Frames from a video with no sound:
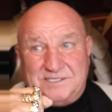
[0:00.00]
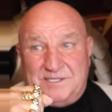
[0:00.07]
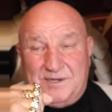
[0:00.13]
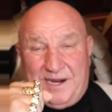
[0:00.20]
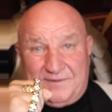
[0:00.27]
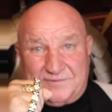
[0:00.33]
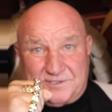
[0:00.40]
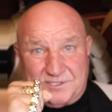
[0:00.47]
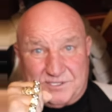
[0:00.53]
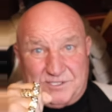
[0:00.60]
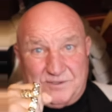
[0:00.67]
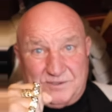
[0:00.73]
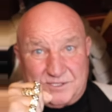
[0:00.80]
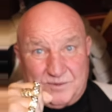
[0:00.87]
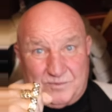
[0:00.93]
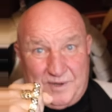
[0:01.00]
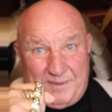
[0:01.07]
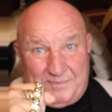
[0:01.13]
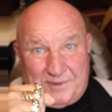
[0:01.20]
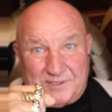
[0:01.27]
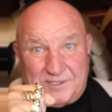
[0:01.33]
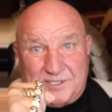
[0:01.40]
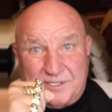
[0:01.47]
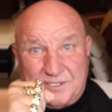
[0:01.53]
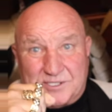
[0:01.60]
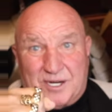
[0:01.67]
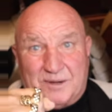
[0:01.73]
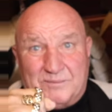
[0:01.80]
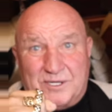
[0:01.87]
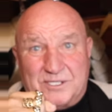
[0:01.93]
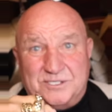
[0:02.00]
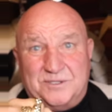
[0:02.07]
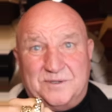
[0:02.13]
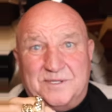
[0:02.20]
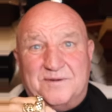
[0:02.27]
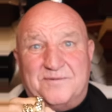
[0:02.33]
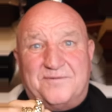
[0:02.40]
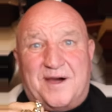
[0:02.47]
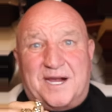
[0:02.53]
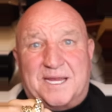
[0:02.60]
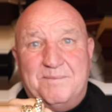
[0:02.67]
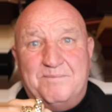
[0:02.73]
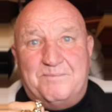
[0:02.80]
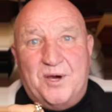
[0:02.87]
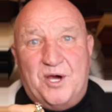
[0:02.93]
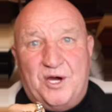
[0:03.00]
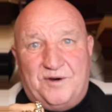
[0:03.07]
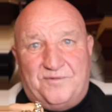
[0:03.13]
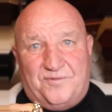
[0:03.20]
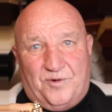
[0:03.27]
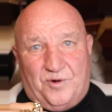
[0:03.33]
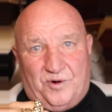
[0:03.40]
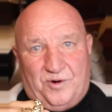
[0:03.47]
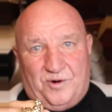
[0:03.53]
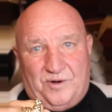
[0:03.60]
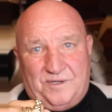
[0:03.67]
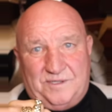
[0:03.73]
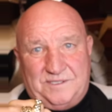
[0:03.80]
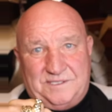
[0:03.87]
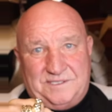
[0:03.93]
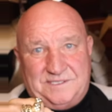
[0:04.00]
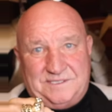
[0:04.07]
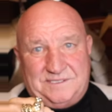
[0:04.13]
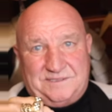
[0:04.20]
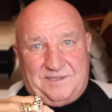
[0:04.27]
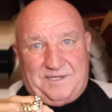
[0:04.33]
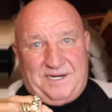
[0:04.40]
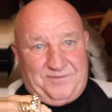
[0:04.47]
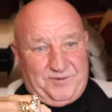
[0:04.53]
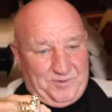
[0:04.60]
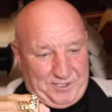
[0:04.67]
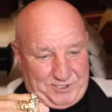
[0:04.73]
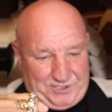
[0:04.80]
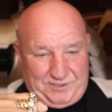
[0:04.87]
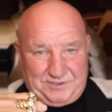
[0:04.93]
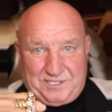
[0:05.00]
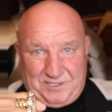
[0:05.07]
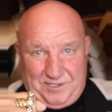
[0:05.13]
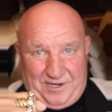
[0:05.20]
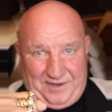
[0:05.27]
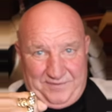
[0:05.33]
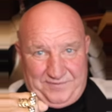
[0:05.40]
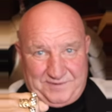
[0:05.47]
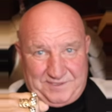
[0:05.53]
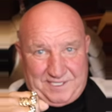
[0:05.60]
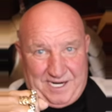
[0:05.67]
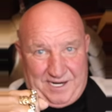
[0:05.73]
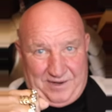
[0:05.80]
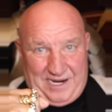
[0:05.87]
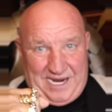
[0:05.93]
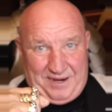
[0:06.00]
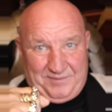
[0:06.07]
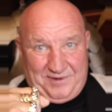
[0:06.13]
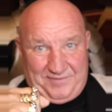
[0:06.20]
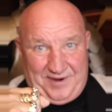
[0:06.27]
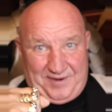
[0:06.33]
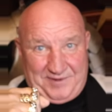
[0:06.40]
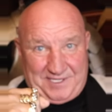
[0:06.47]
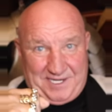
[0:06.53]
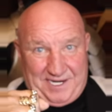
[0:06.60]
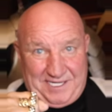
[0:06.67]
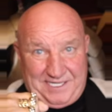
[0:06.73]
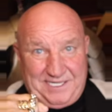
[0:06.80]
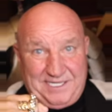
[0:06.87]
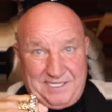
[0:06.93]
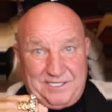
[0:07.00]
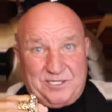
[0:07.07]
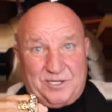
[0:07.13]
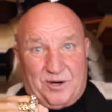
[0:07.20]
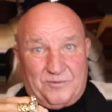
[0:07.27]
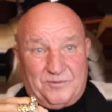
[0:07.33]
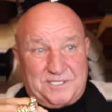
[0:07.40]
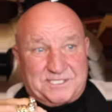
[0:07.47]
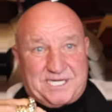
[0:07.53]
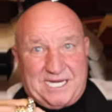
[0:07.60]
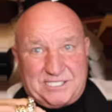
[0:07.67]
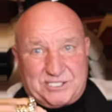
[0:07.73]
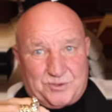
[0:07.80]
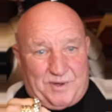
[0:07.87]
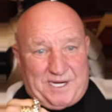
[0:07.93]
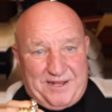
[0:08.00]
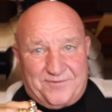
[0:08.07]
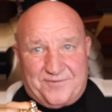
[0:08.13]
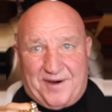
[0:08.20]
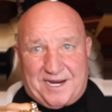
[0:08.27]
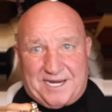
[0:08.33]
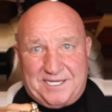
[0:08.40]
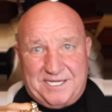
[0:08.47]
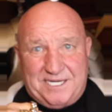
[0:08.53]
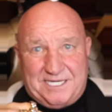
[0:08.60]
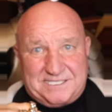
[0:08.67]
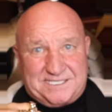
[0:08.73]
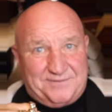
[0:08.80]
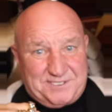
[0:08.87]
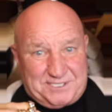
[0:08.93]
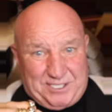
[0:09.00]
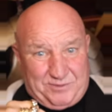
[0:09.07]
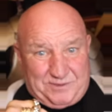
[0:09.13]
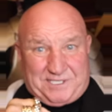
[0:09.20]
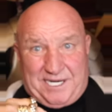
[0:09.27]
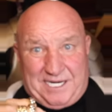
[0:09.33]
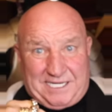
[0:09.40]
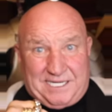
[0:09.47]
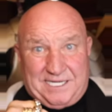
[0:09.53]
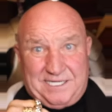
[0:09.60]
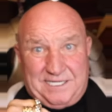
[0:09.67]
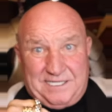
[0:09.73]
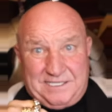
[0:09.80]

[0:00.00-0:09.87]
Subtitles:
You have to choose the weapon that you don't mind doing the fucking bird for. Right? If you want to choose a knife to go out with every day, you've got to risk getting 20 fucking years every single day.